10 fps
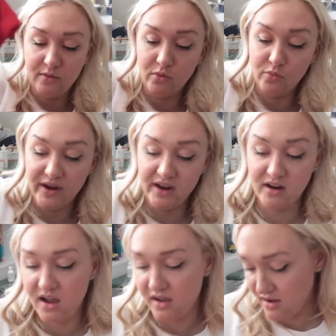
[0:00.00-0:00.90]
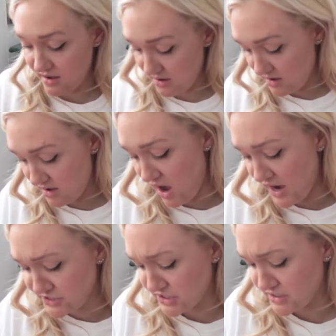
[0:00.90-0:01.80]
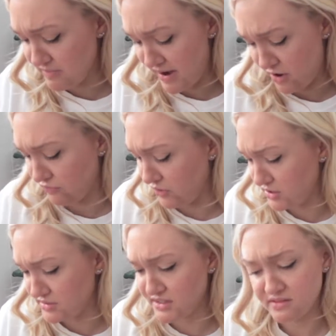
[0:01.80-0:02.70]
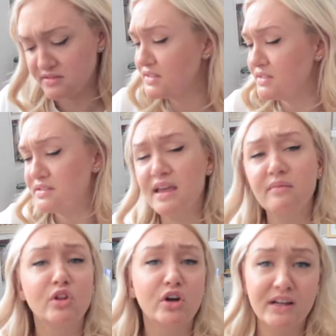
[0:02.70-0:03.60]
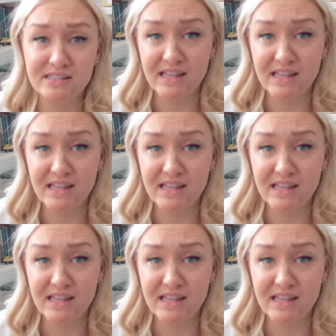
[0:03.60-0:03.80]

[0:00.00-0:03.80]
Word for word: I will wear under my overalls. Same look as